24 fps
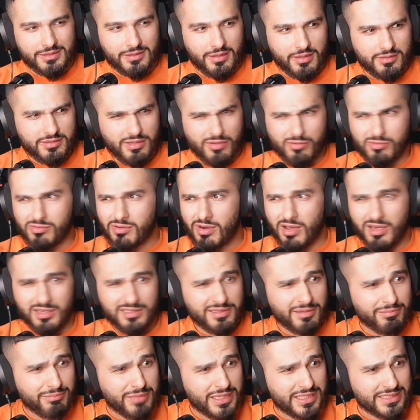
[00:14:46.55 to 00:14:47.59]
I was like, right, it's
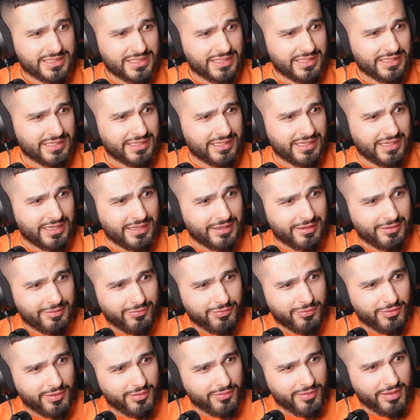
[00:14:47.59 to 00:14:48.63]
a big city, isn't it?
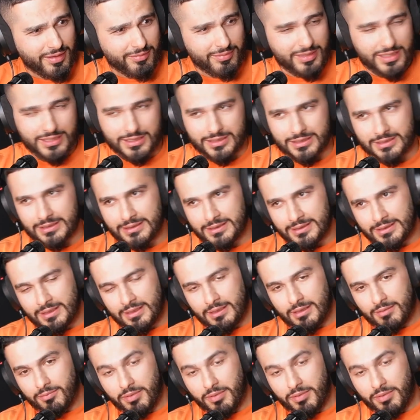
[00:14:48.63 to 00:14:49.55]
45 minutes.